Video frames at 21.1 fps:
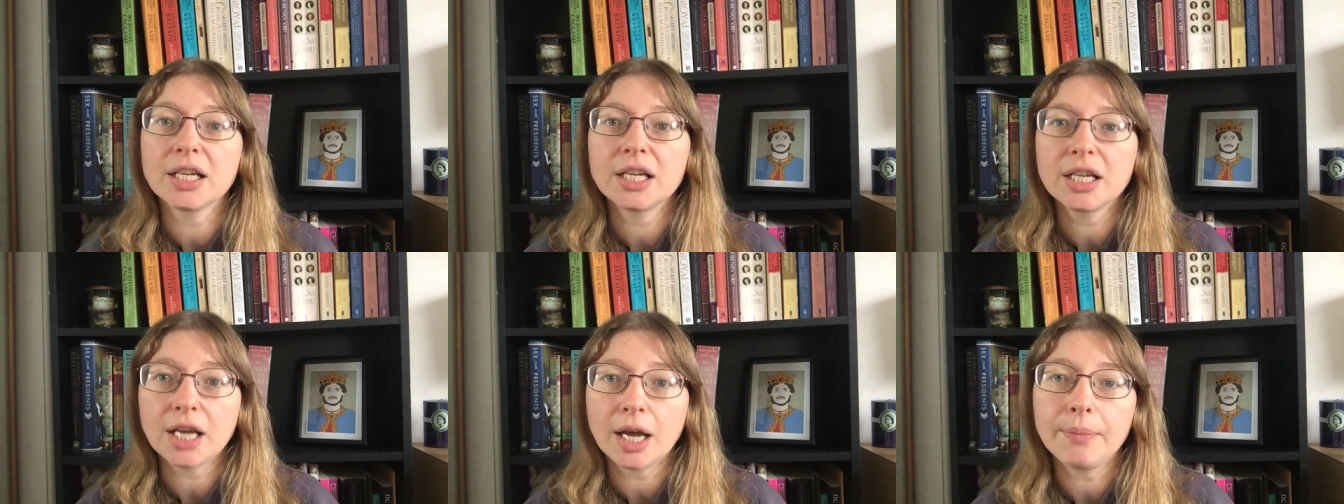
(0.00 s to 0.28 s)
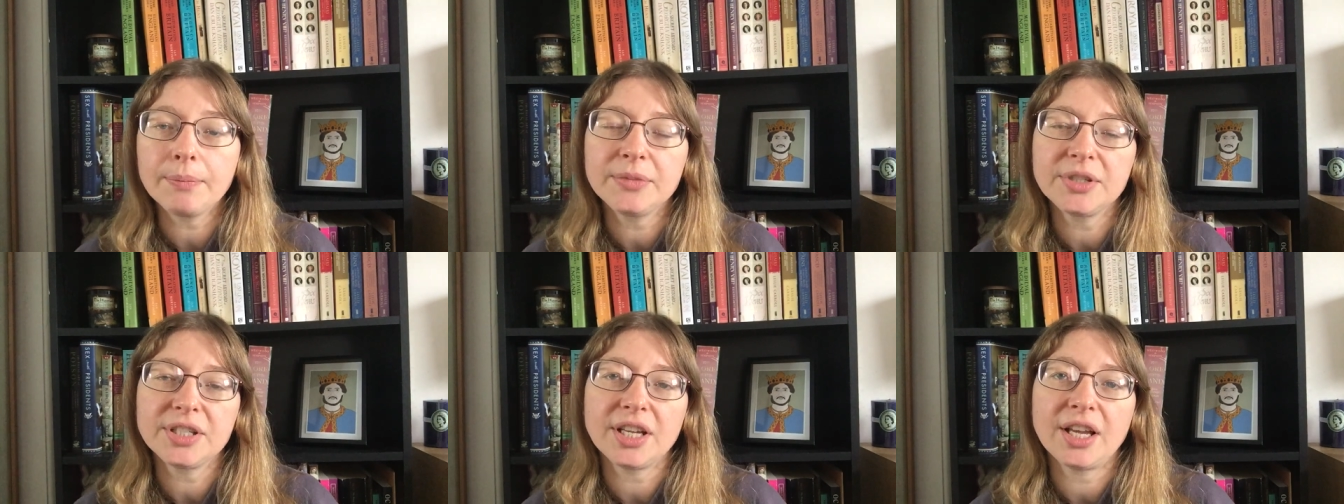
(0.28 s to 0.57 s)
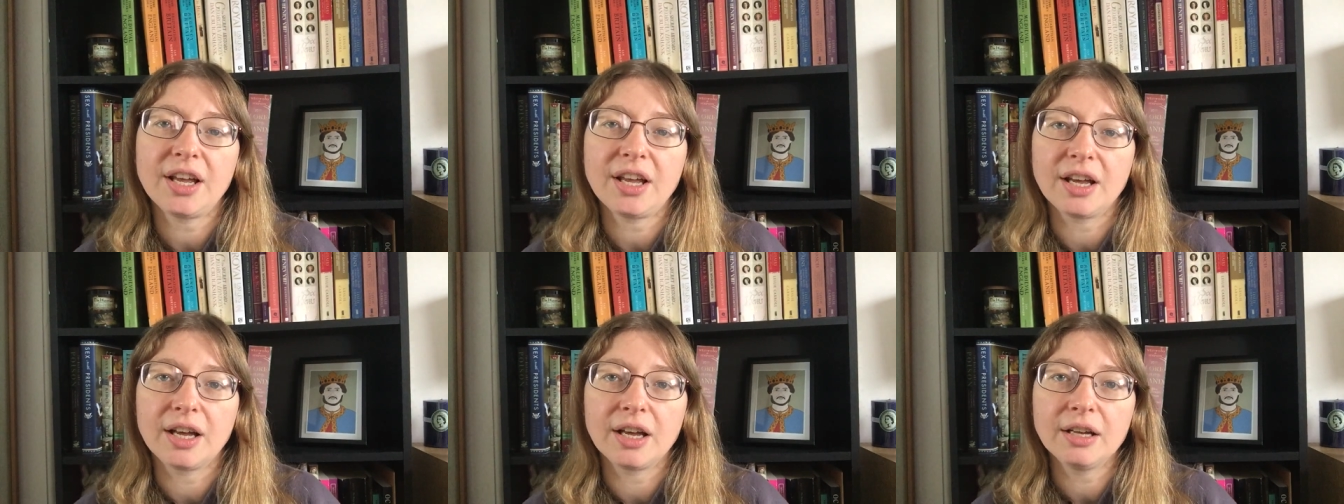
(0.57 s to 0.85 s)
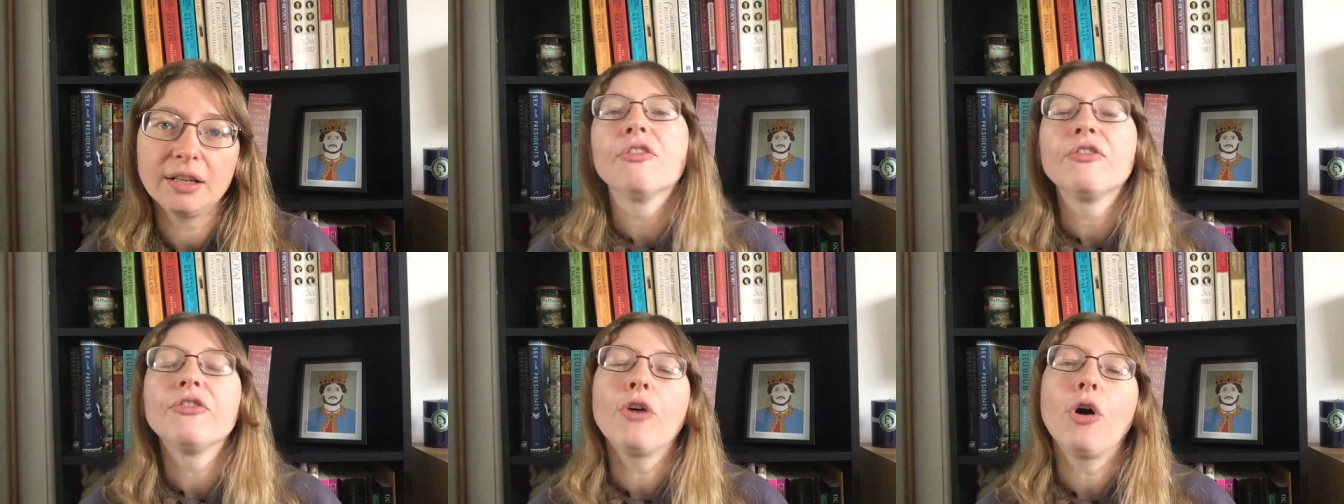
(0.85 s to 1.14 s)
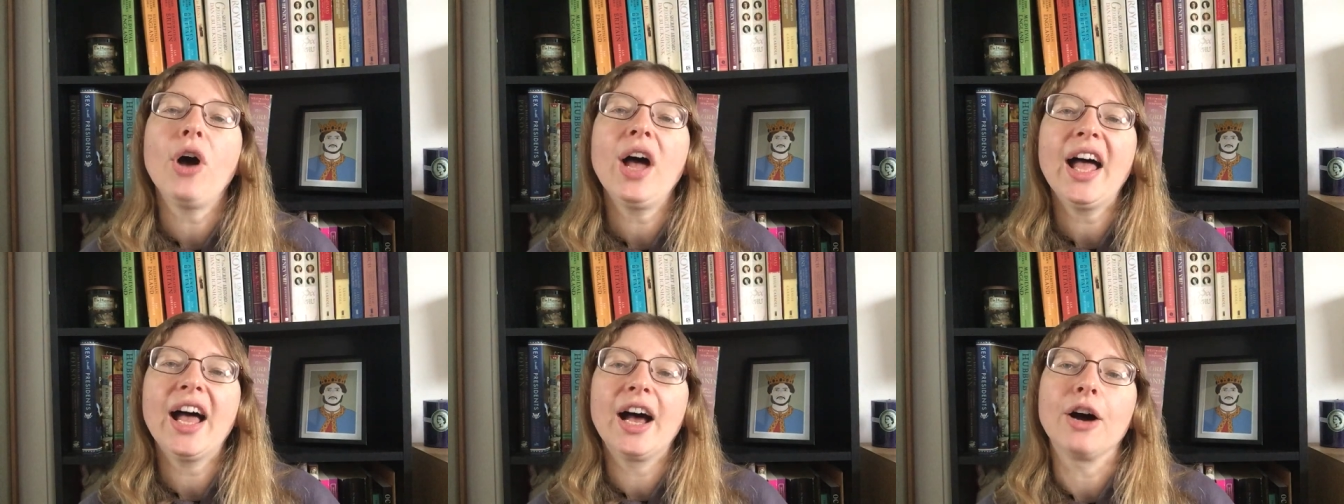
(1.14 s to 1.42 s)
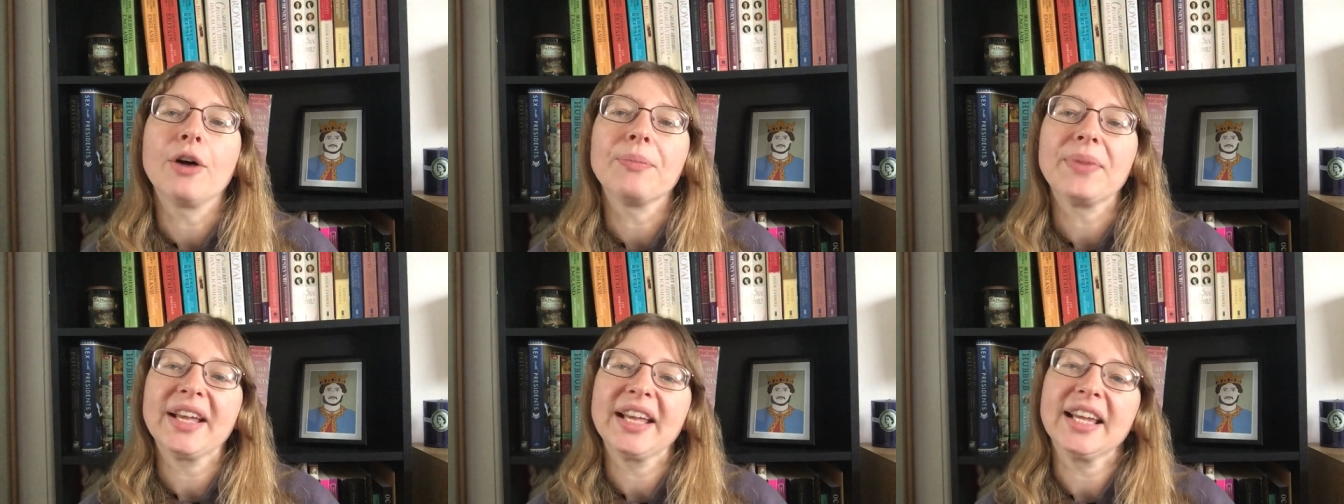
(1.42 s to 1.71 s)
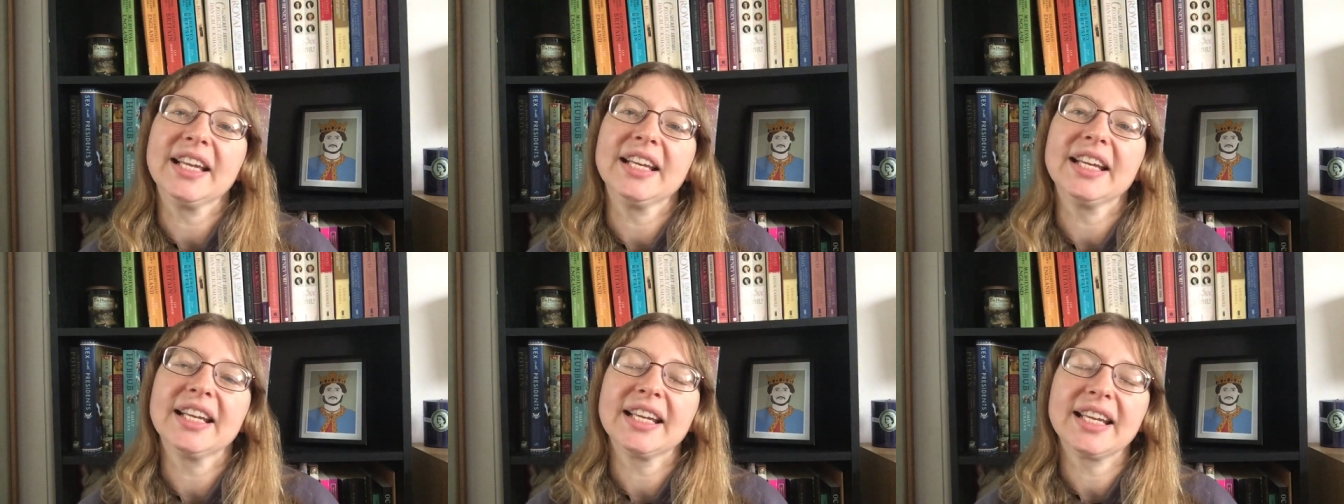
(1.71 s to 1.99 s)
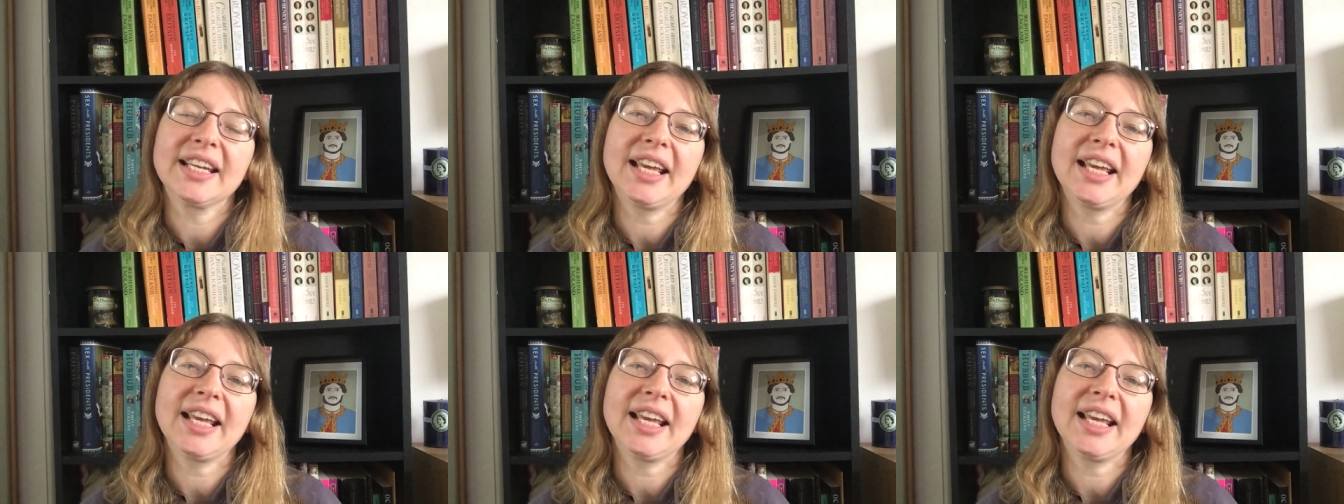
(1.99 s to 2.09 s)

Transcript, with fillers: come to her for help in